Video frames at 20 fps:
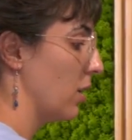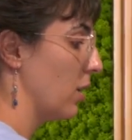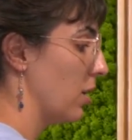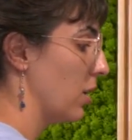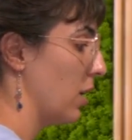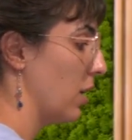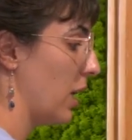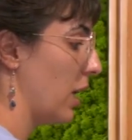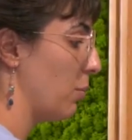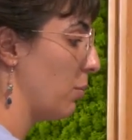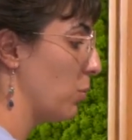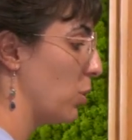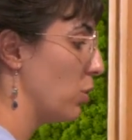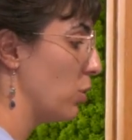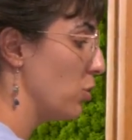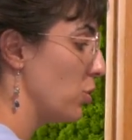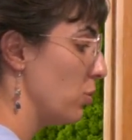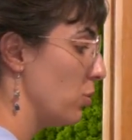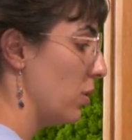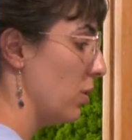a
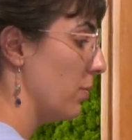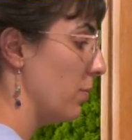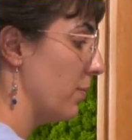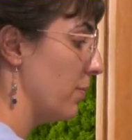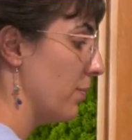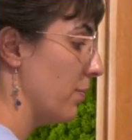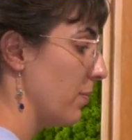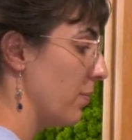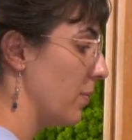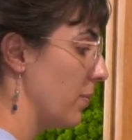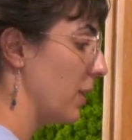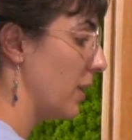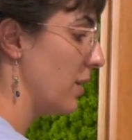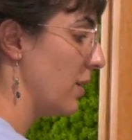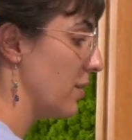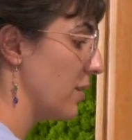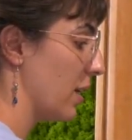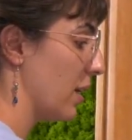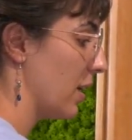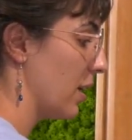module
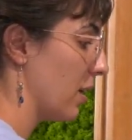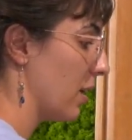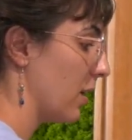is an